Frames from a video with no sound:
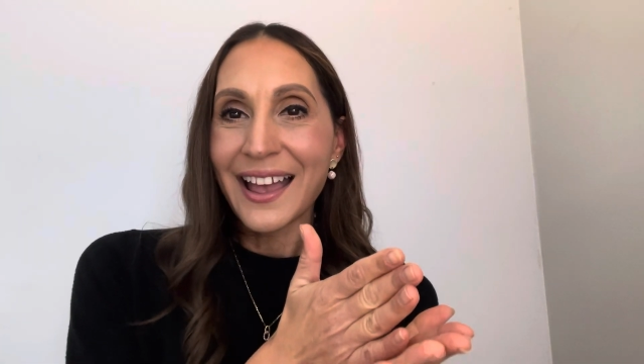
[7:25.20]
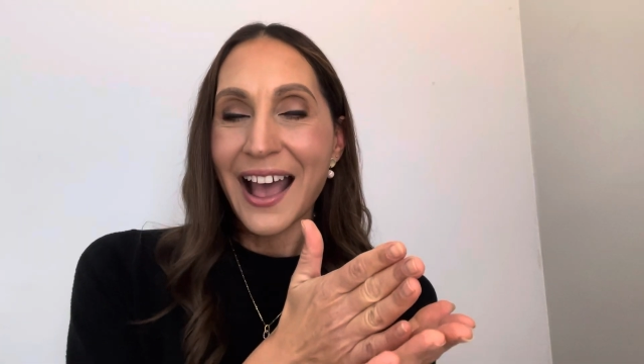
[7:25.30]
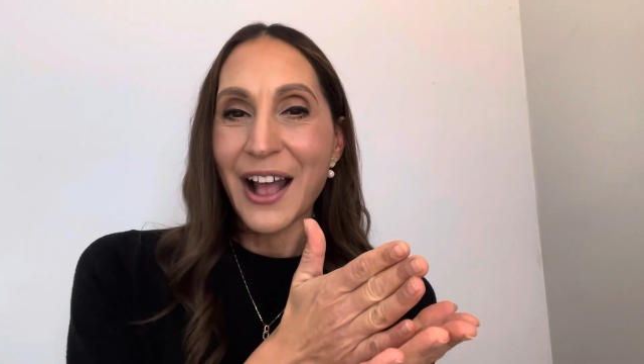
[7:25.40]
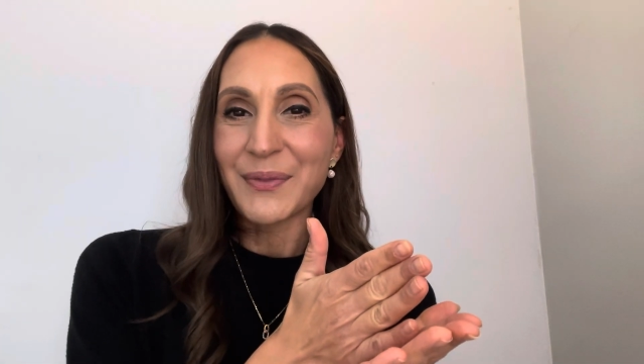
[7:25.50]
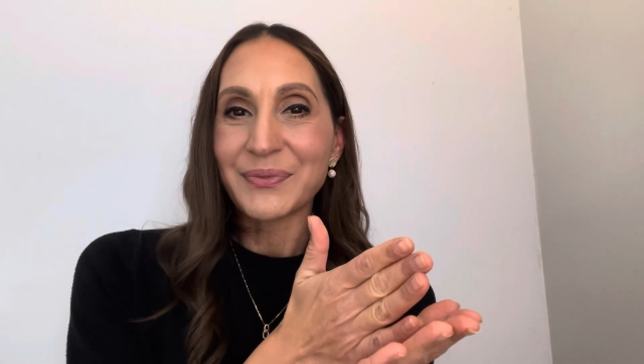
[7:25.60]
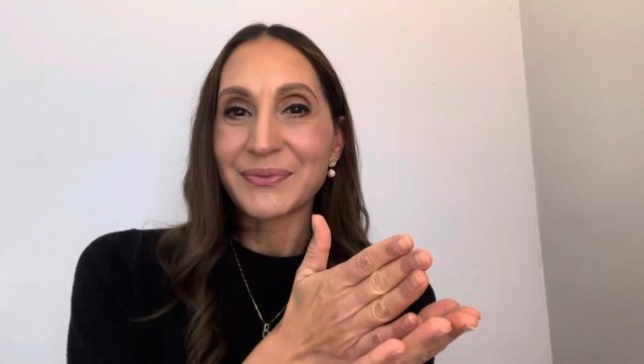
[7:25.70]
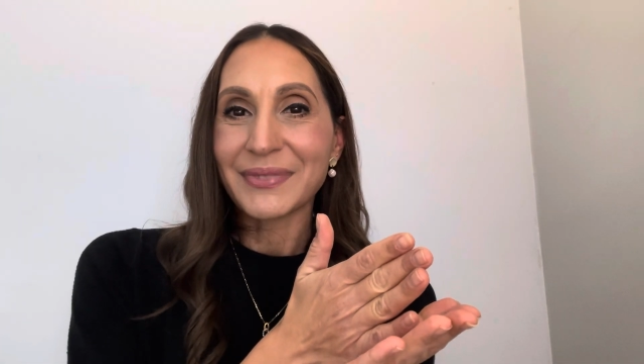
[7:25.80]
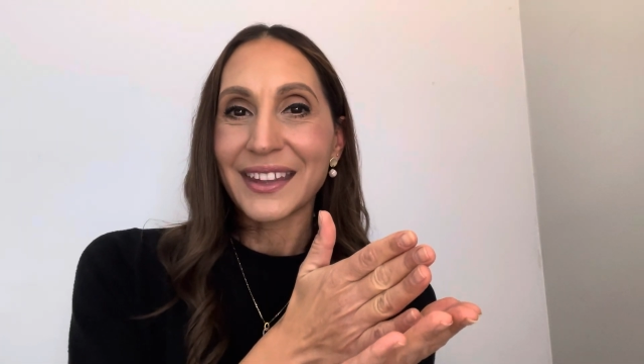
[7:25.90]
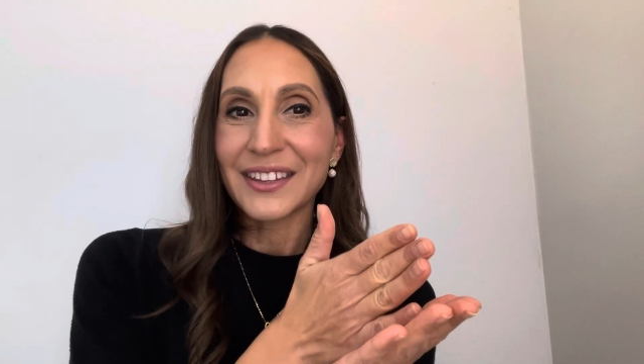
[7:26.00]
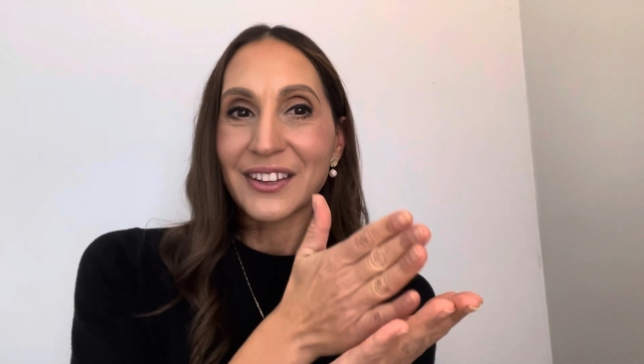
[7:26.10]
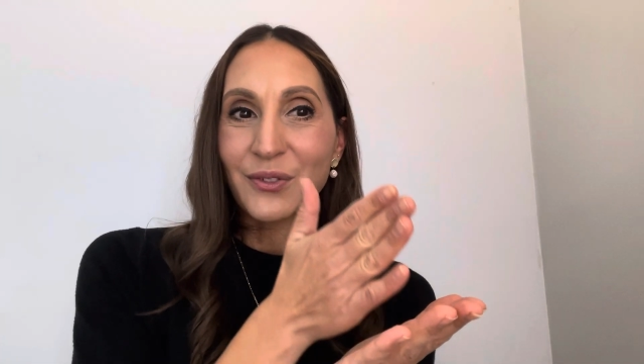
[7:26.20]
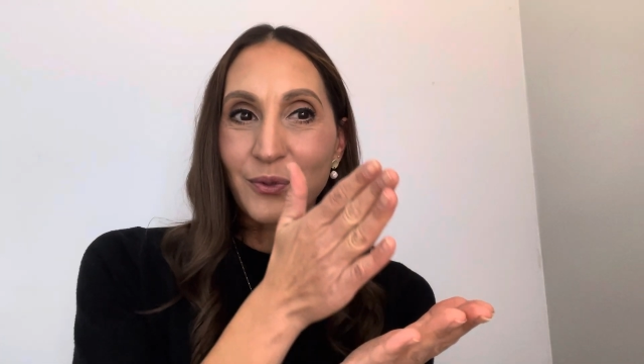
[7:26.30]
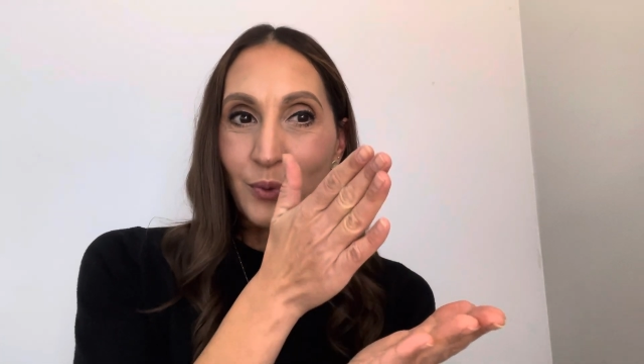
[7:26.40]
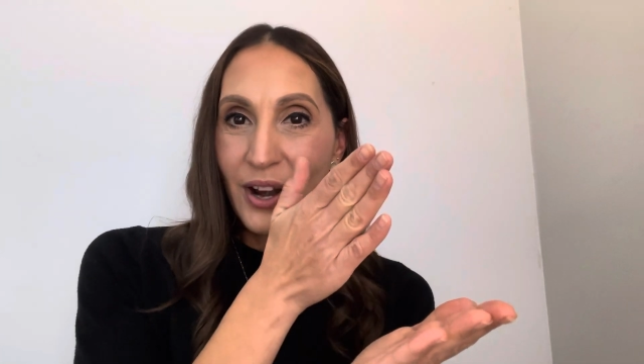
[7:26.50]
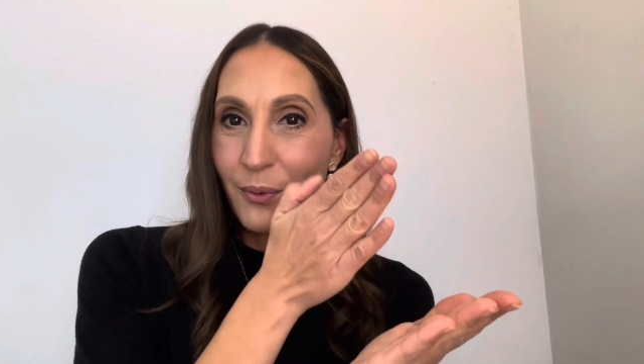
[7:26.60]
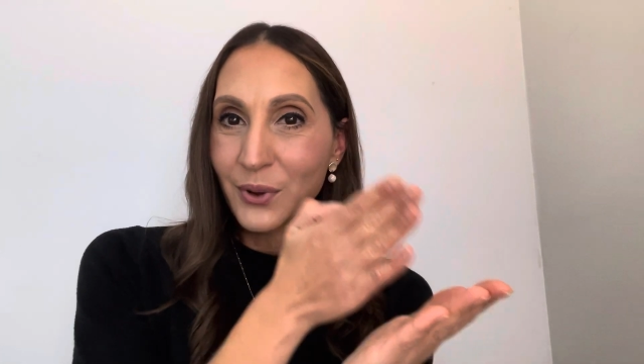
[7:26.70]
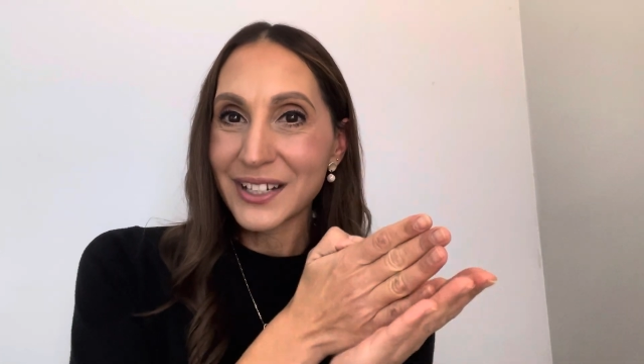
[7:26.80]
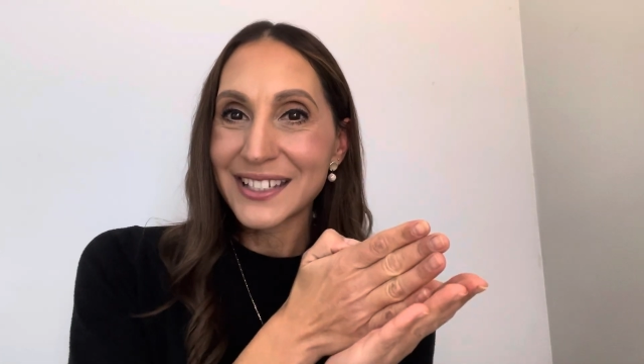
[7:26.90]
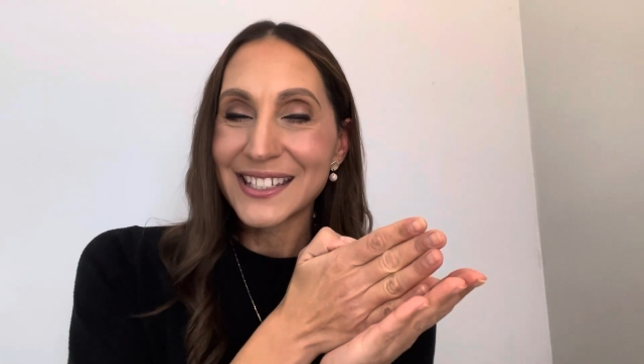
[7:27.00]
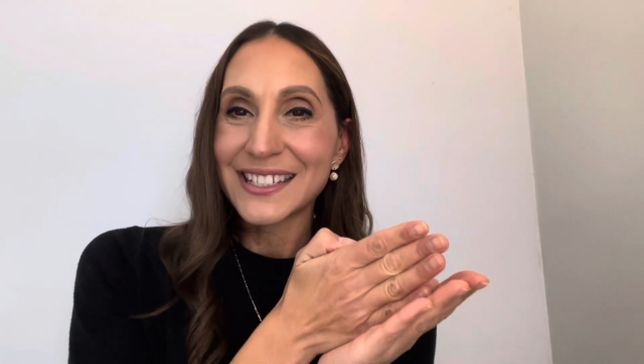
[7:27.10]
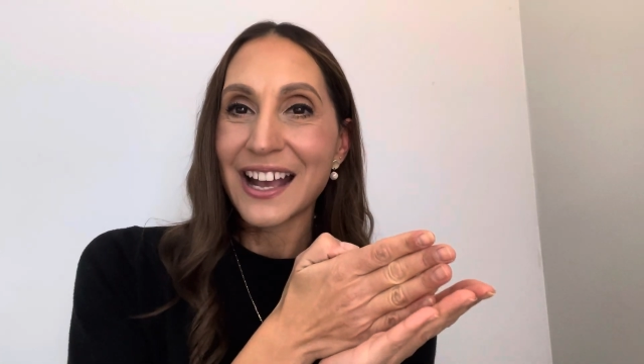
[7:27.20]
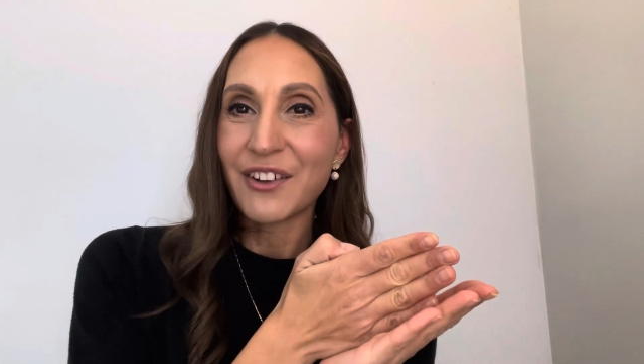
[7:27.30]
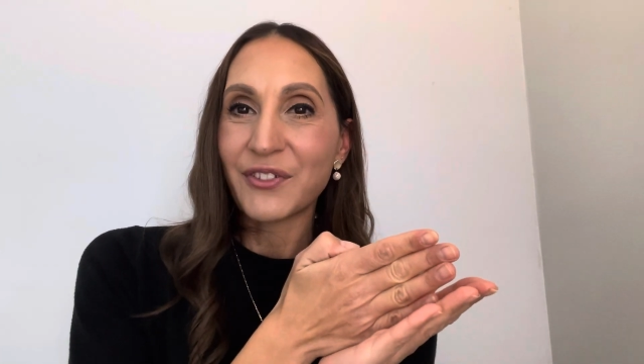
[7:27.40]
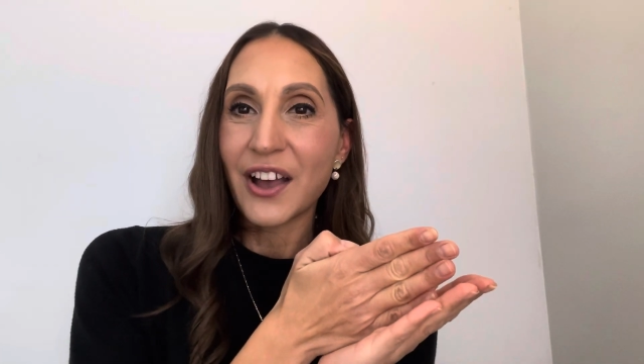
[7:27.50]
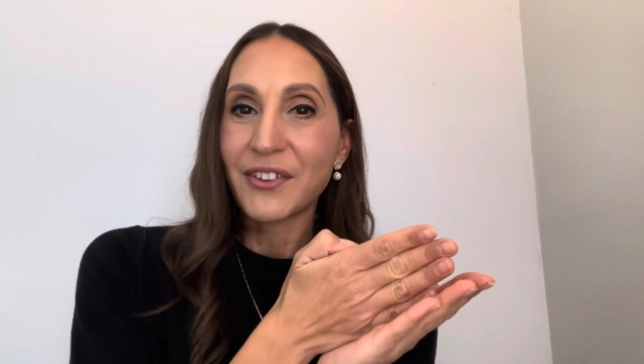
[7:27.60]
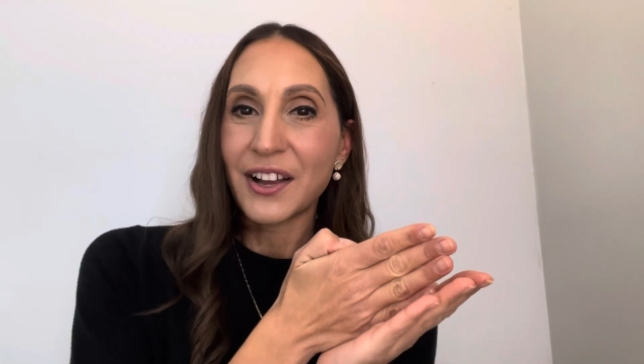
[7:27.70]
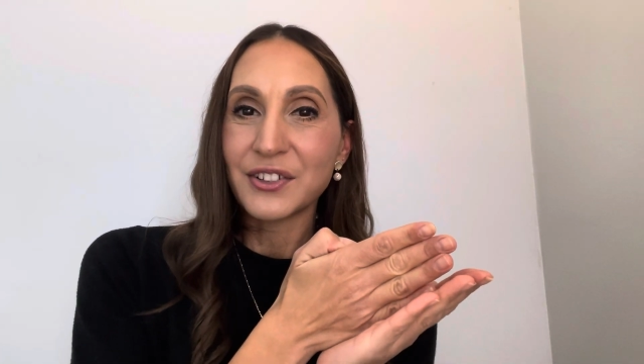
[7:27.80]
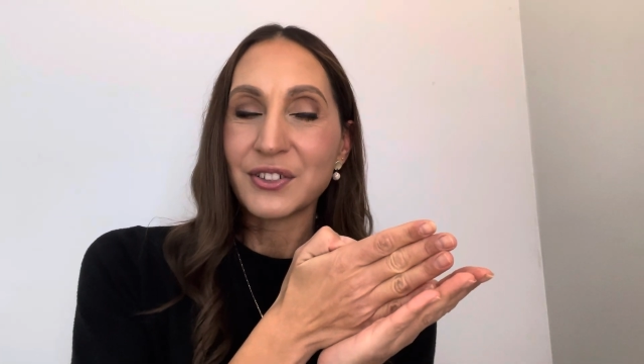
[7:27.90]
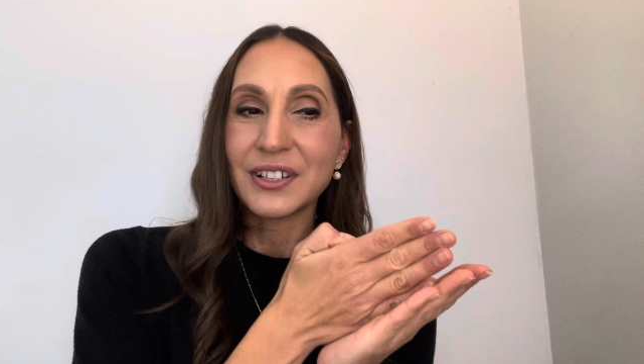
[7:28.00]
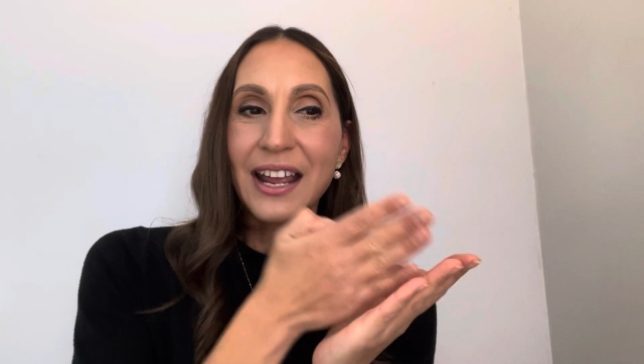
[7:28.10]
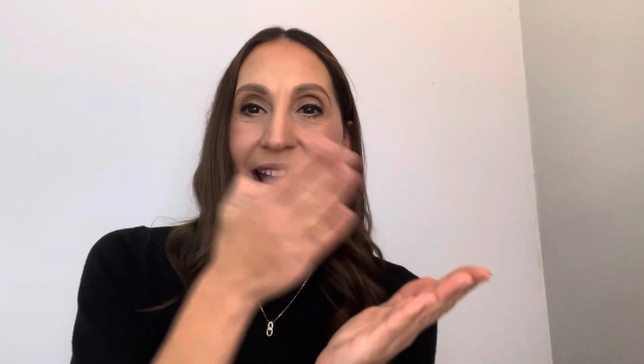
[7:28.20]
when I wanted to start 500,